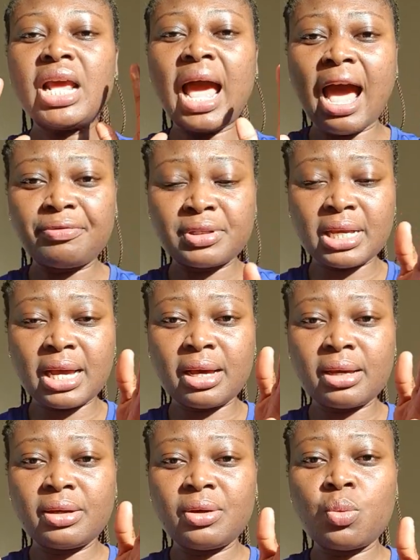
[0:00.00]
after
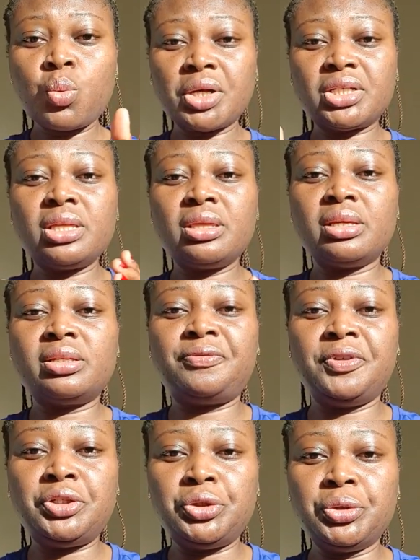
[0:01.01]
watching this
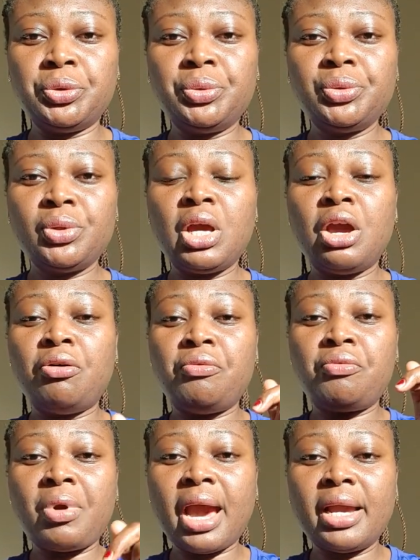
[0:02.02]
video,
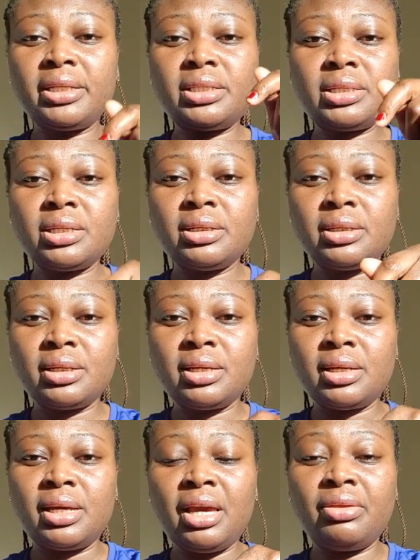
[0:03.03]
write
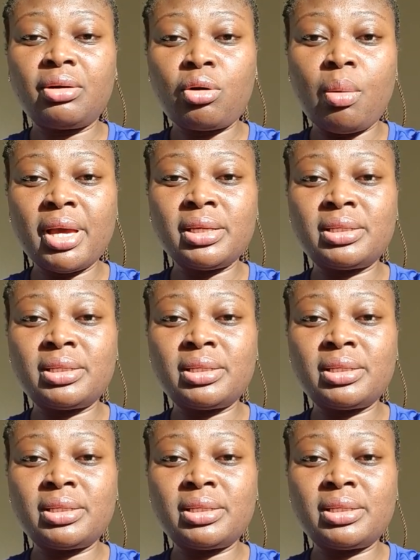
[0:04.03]
in the comment